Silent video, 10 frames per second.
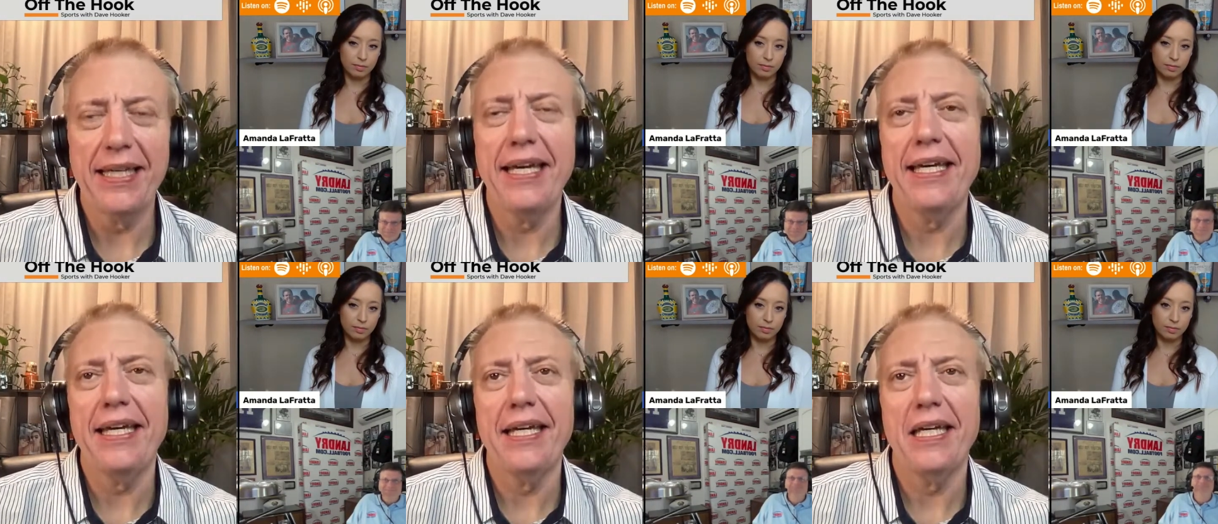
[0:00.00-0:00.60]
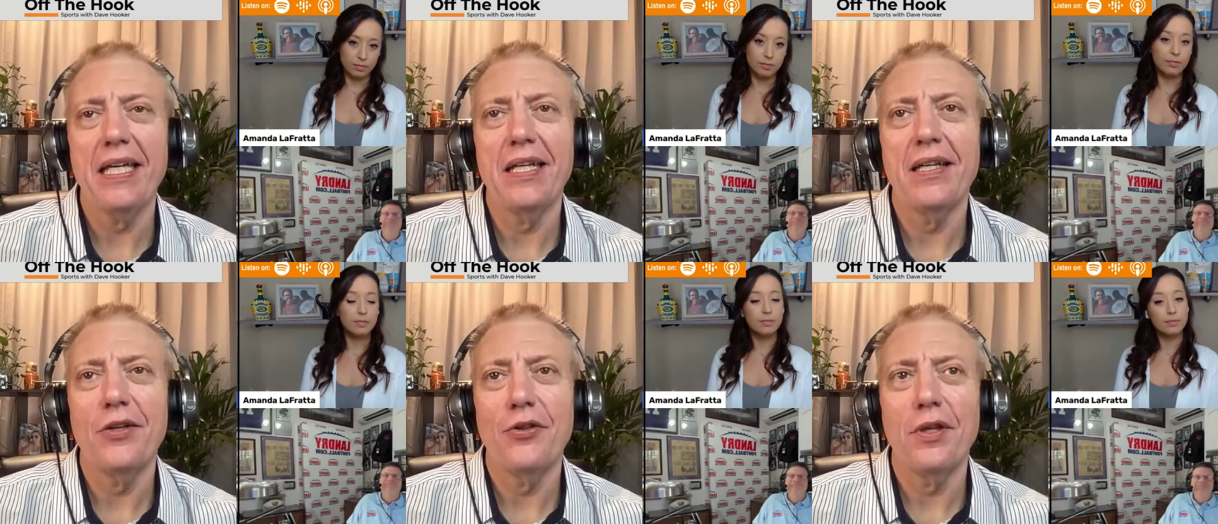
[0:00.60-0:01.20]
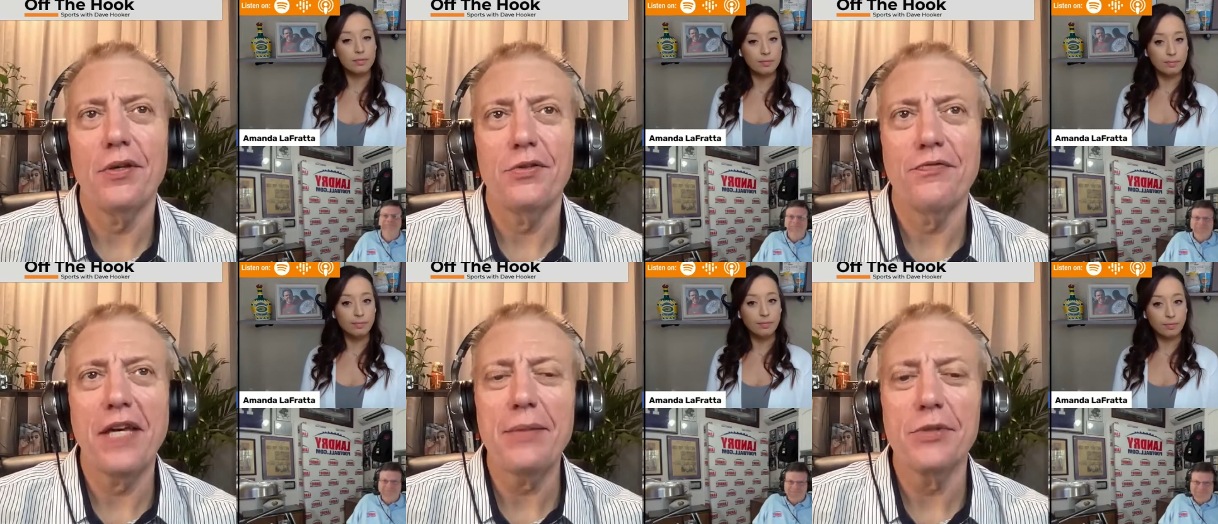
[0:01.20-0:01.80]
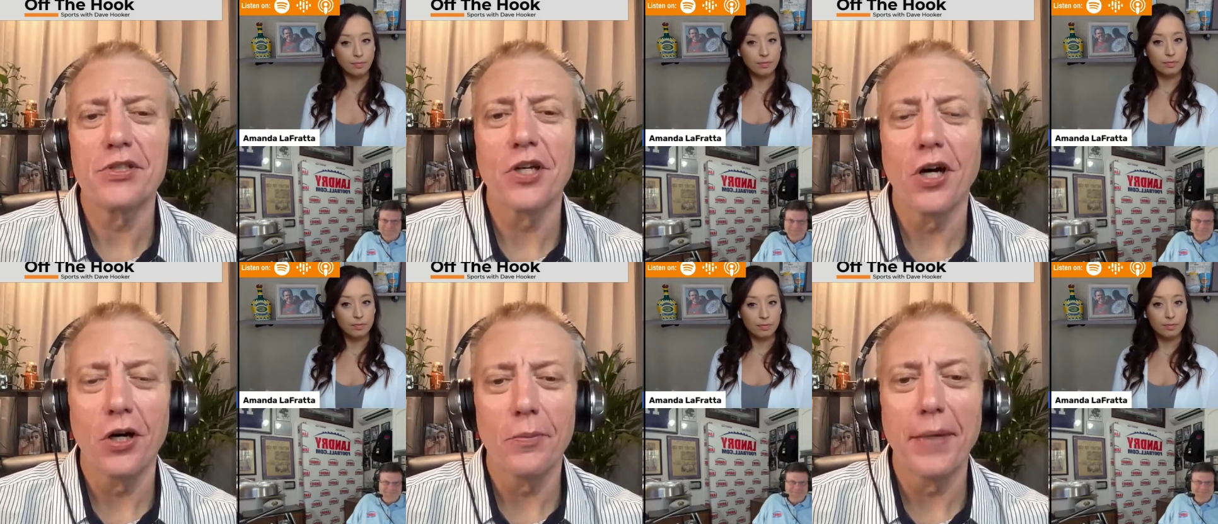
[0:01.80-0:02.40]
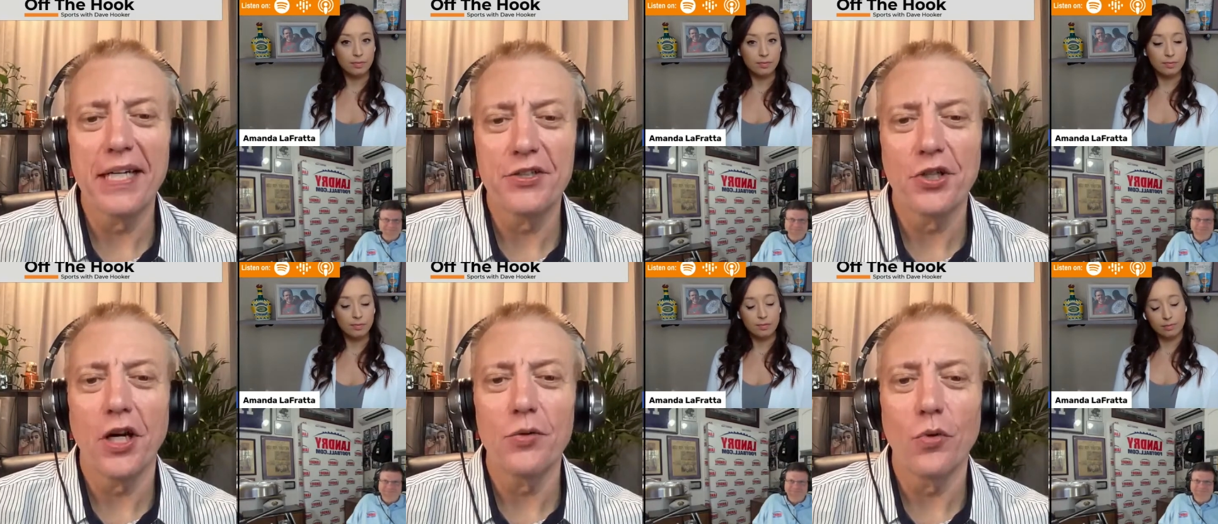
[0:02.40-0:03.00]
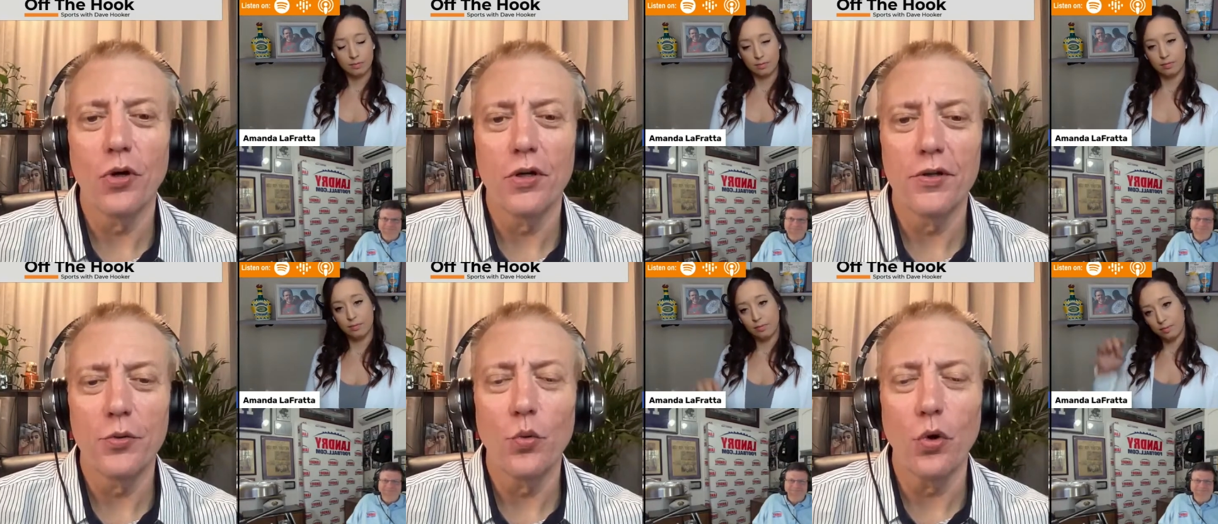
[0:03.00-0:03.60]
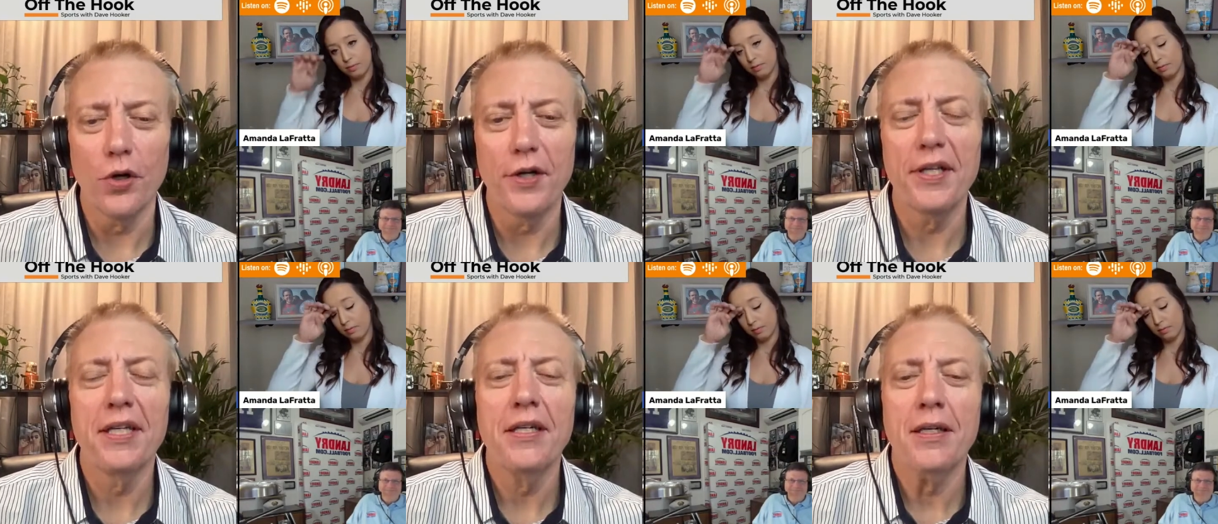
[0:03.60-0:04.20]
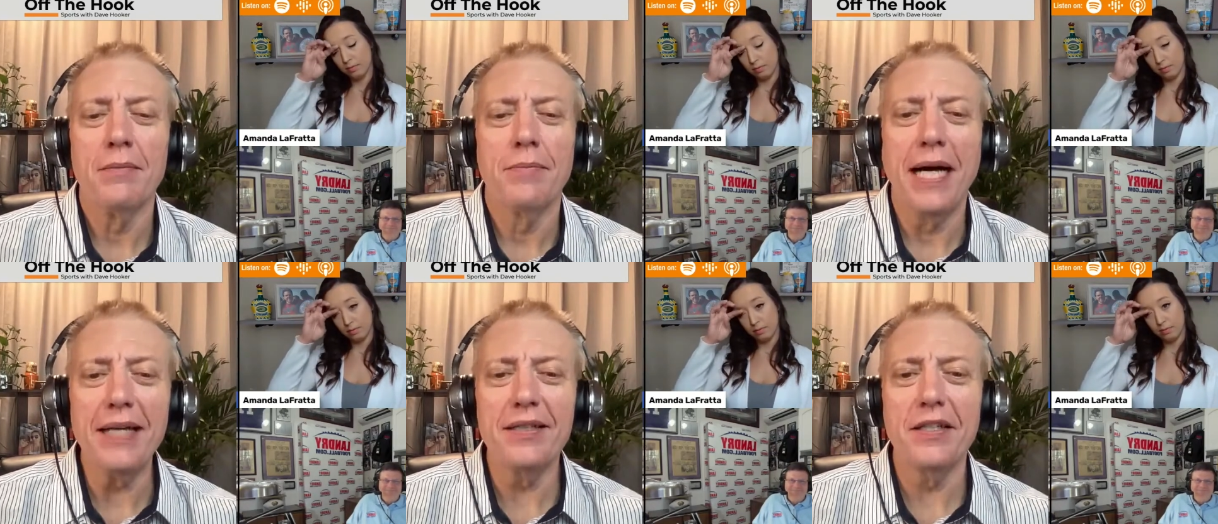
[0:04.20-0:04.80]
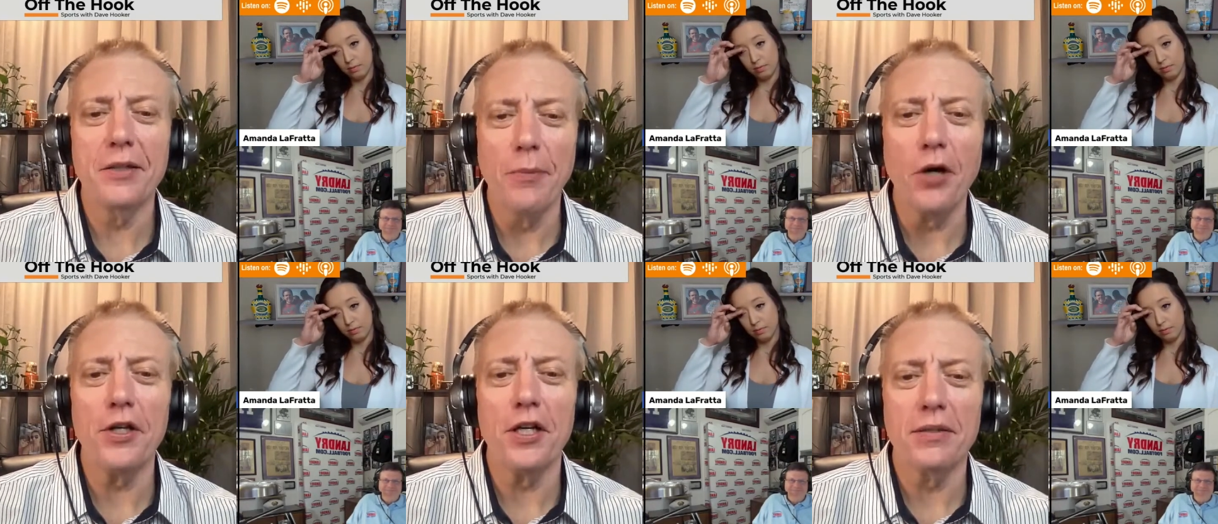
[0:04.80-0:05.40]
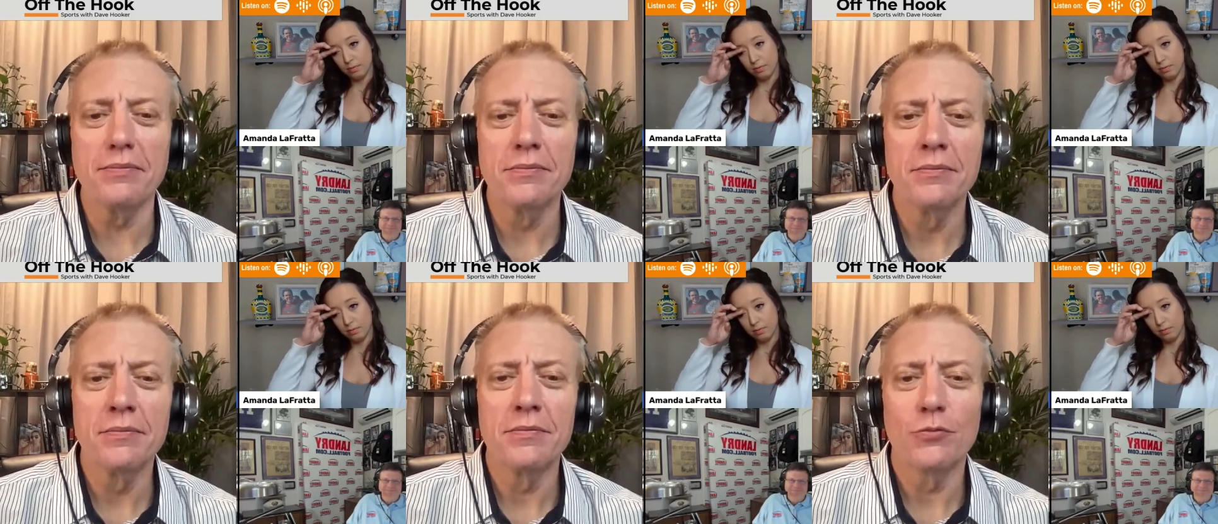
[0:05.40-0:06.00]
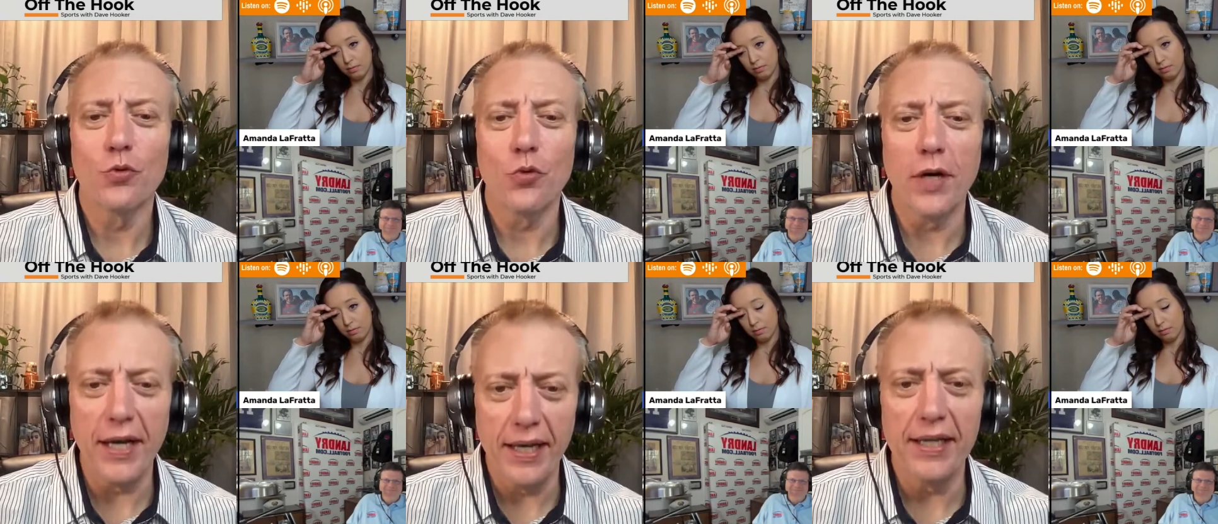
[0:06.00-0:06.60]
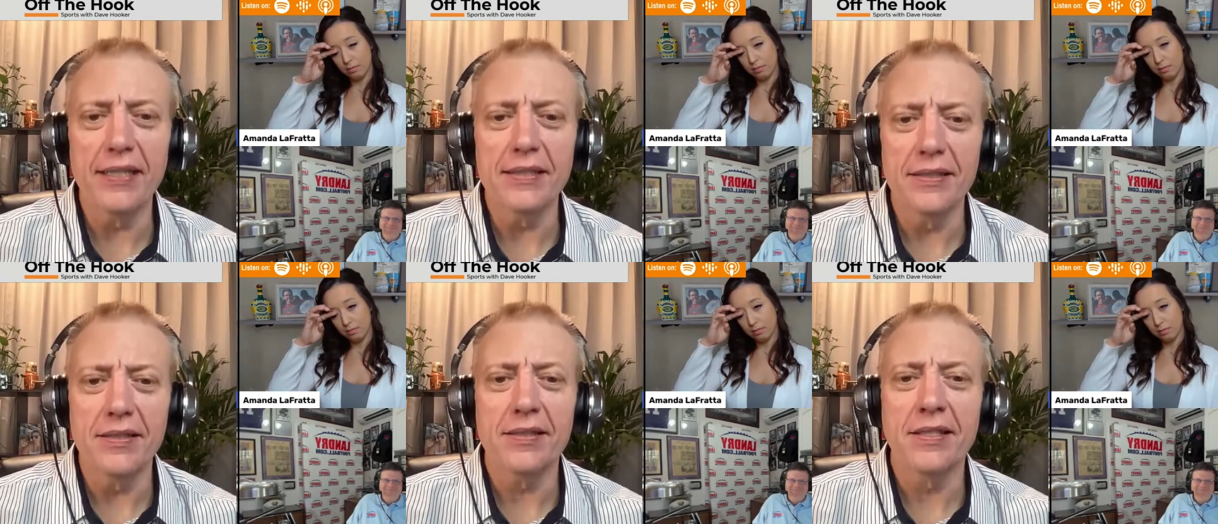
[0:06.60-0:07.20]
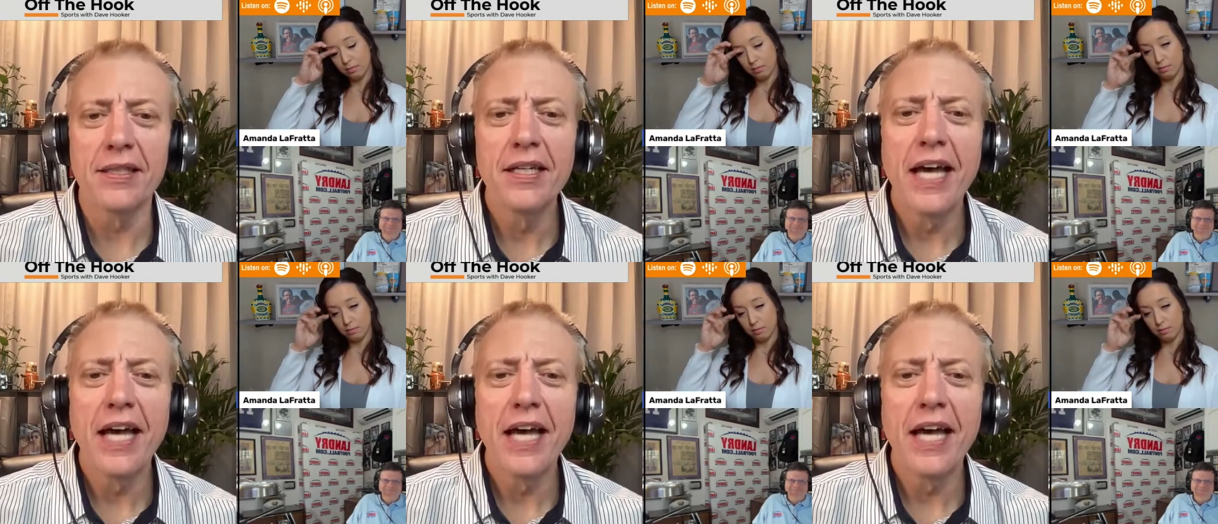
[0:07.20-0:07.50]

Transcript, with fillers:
Speaker 1: and the famous call by John Ward, Ward pandemonium reigns.